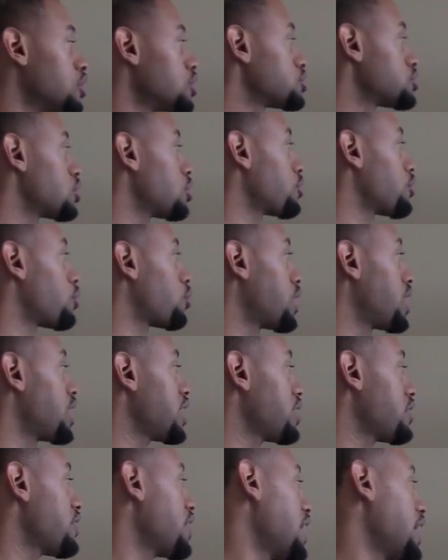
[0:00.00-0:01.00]
So the
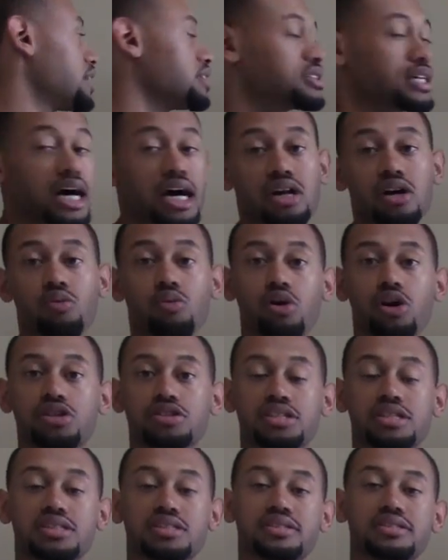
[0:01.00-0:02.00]
way that Tidal
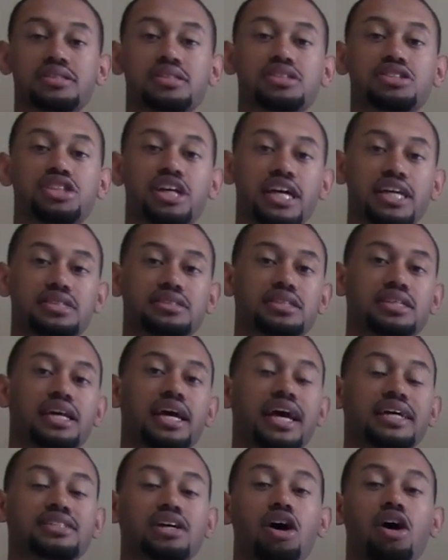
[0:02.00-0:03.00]
works is Jay-Z
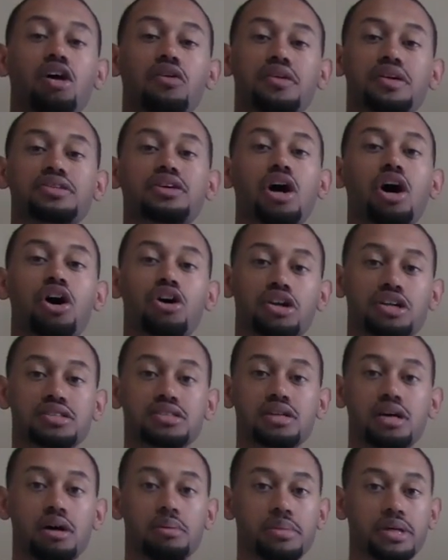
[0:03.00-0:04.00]
has all these
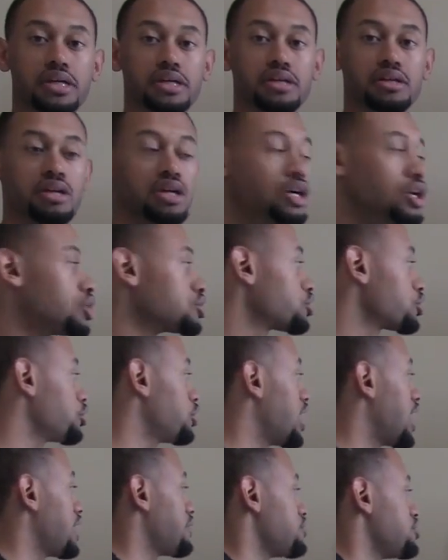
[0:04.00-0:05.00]
artists come in. So
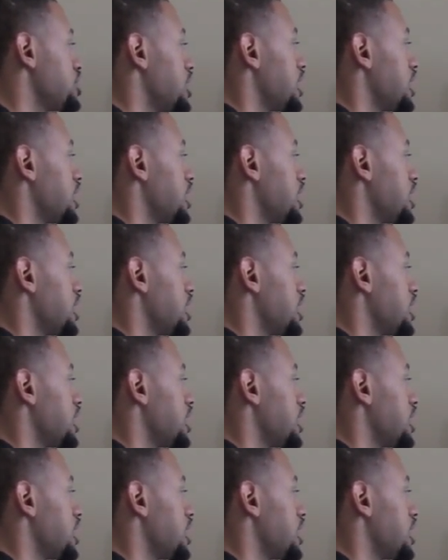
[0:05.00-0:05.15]
you have